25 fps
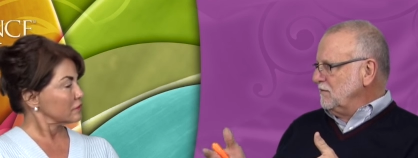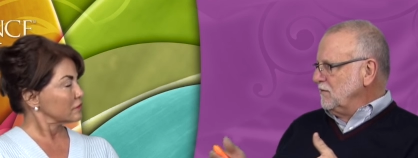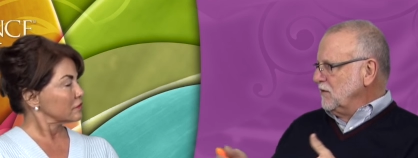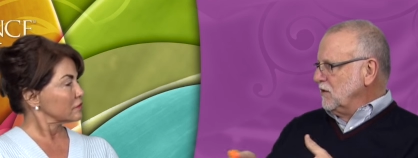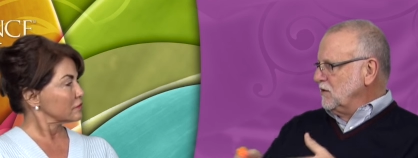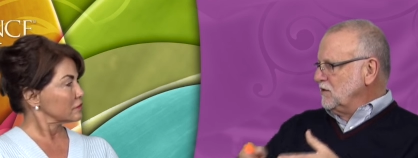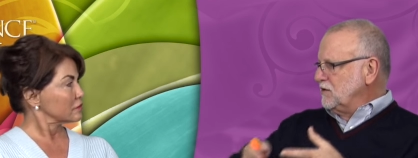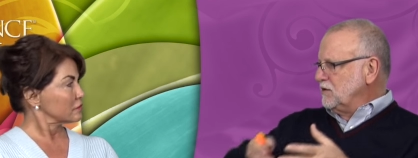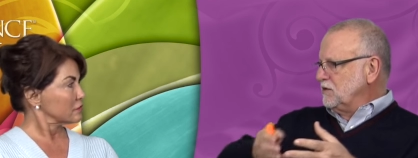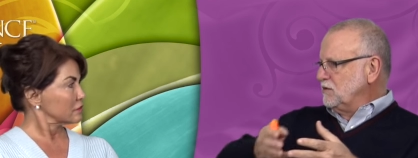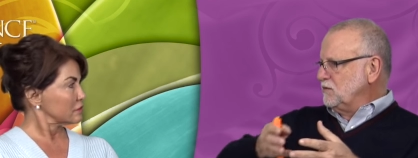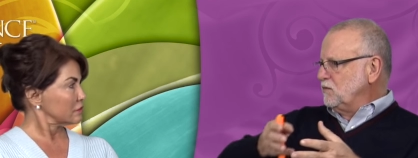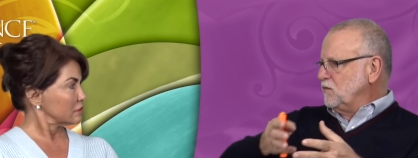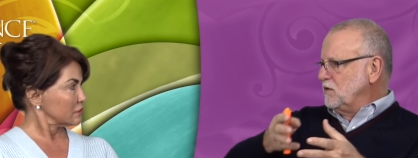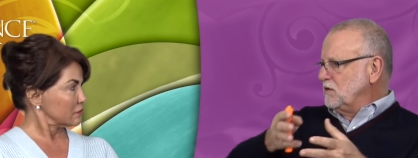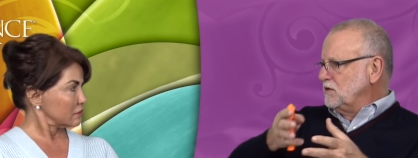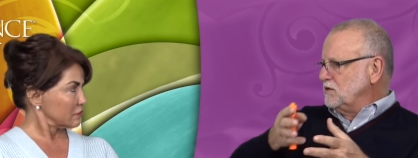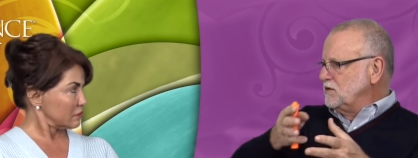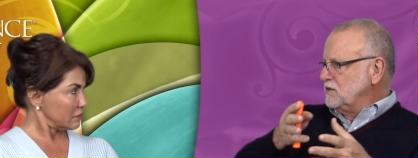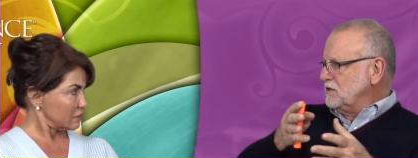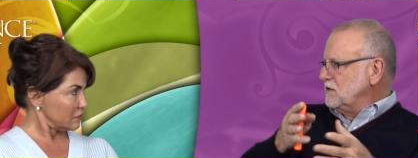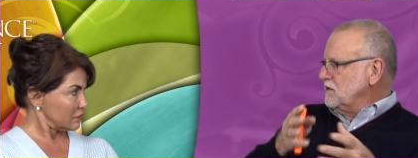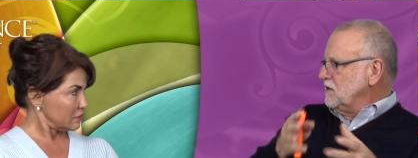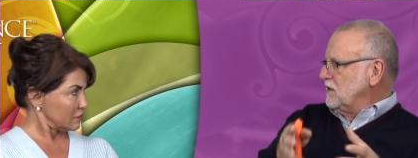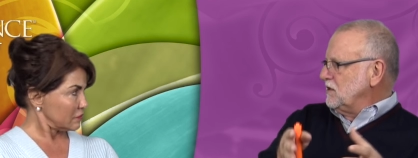Speaker 1: versus
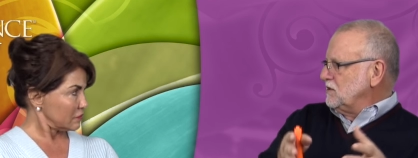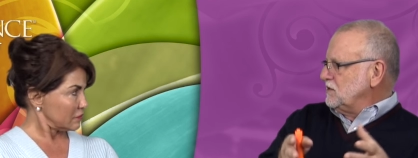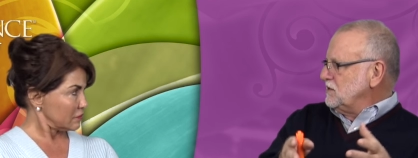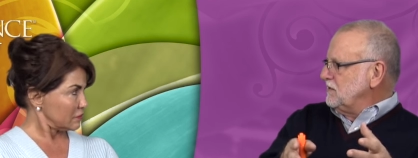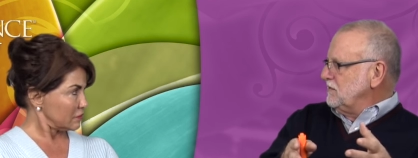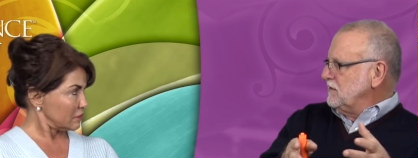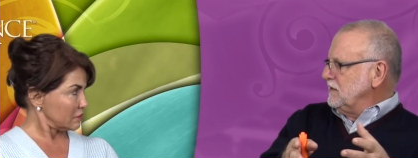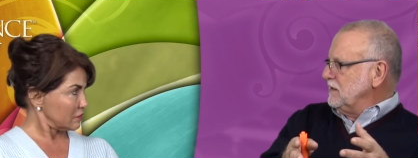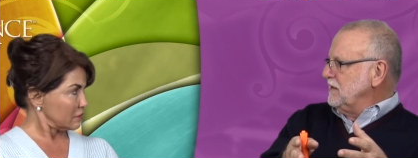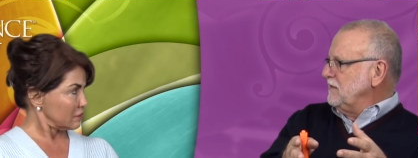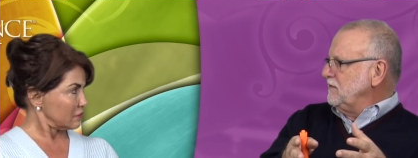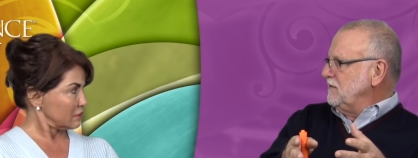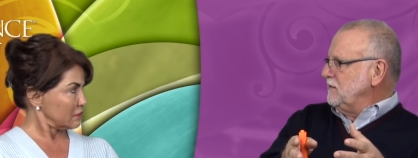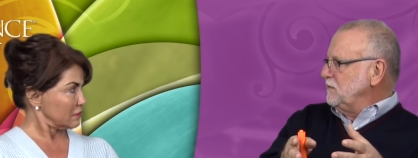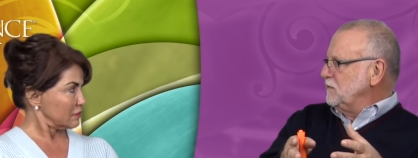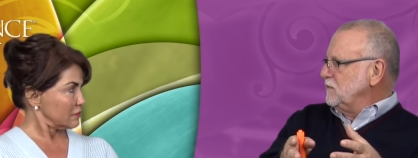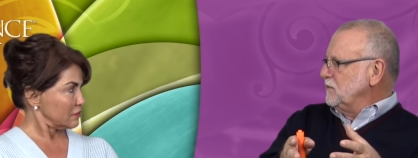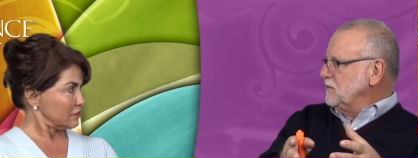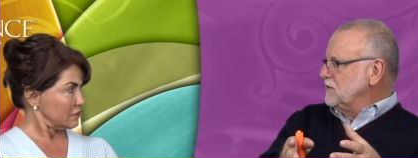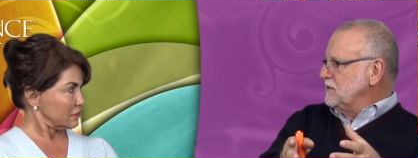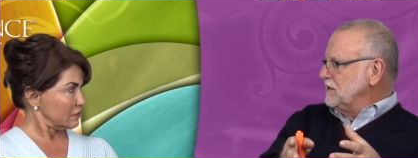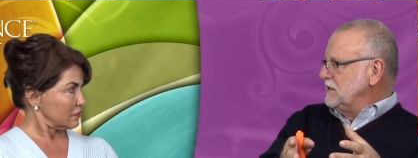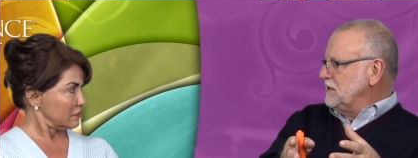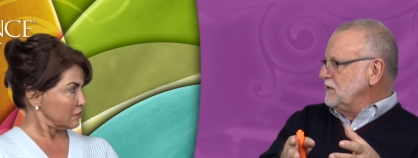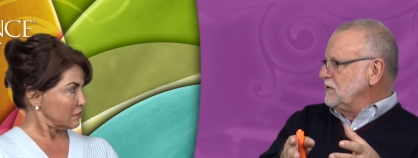what's the cost of a given
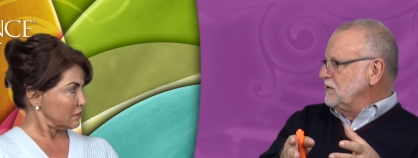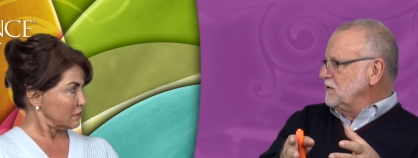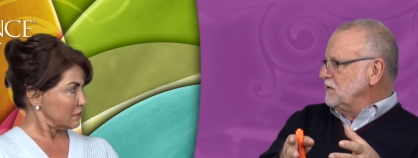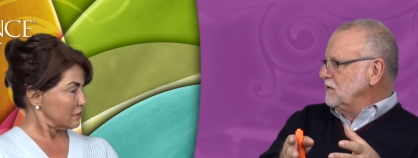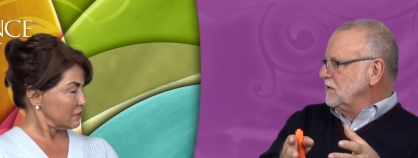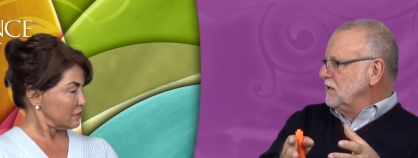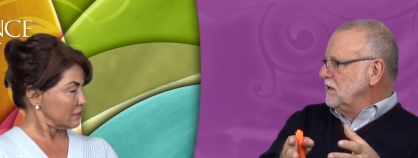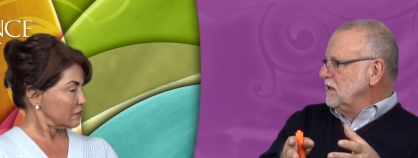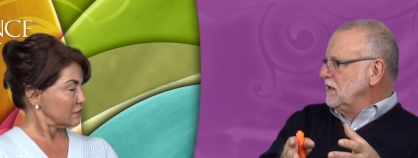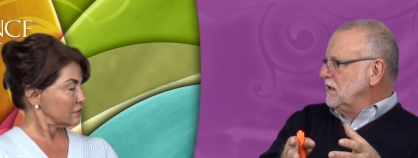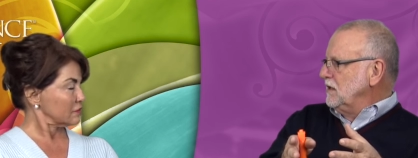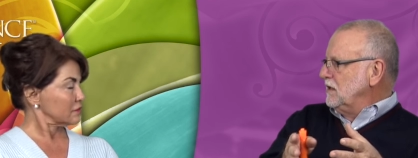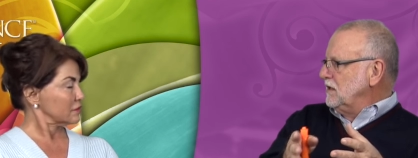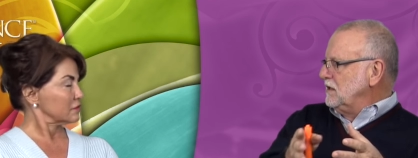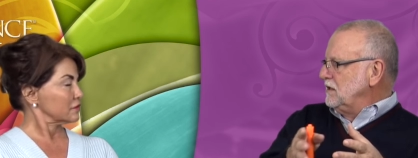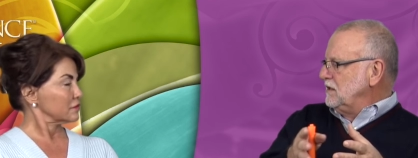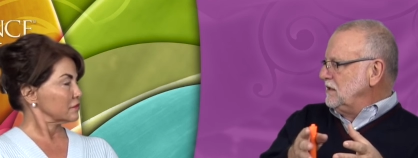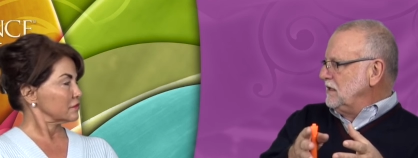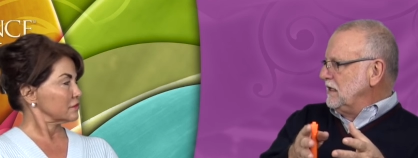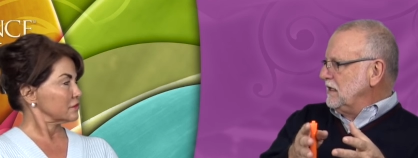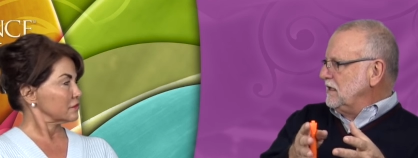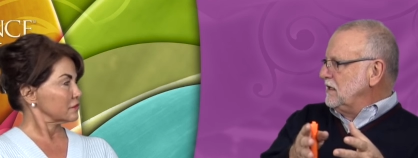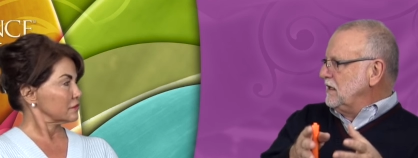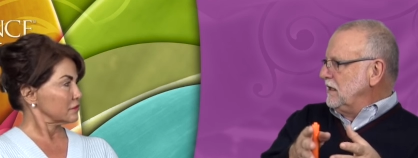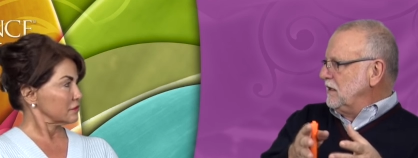procedure
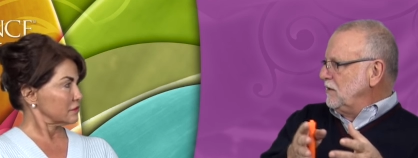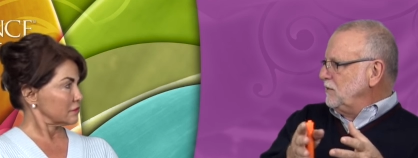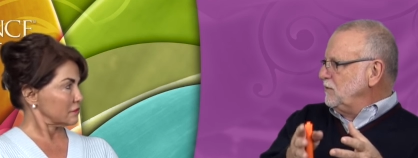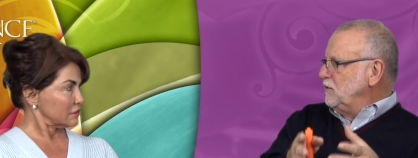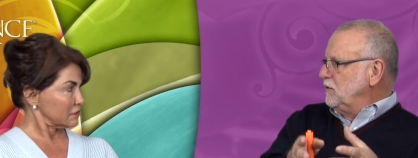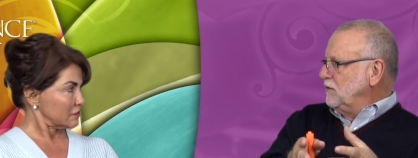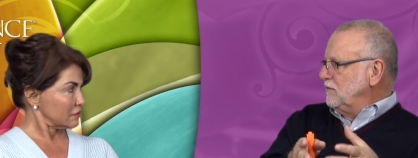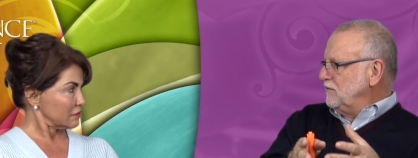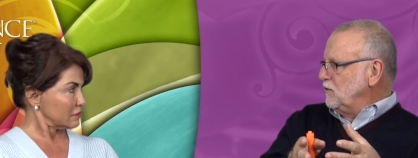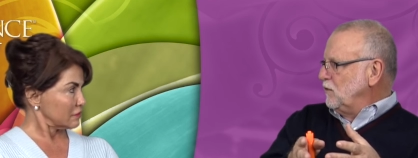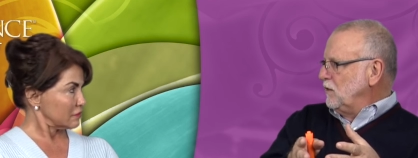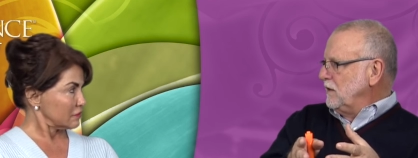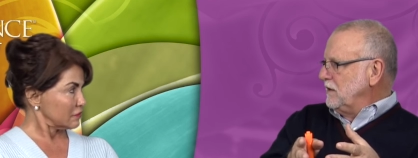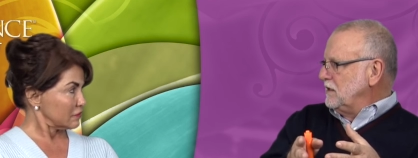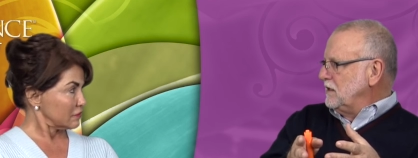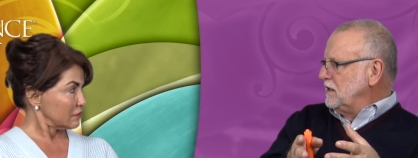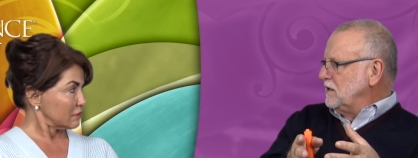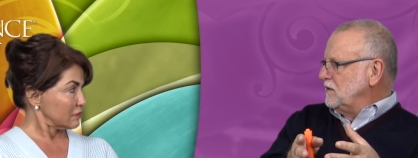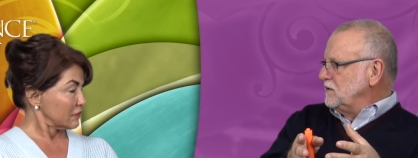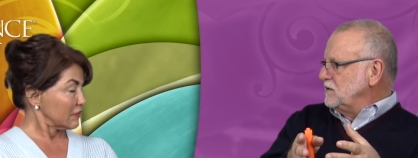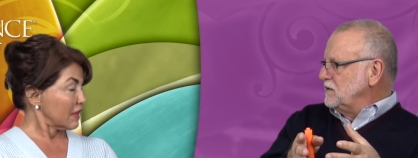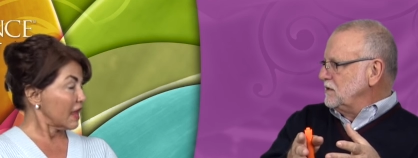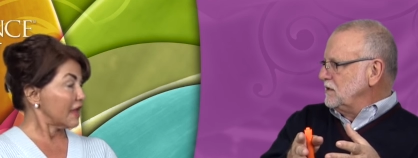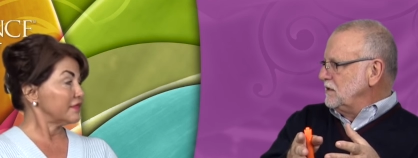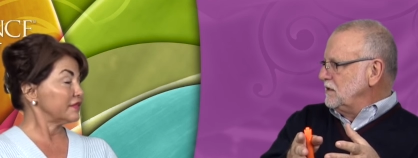that could help you avoid
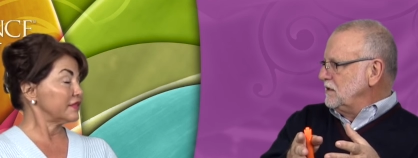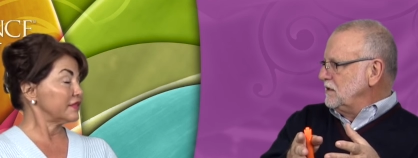those.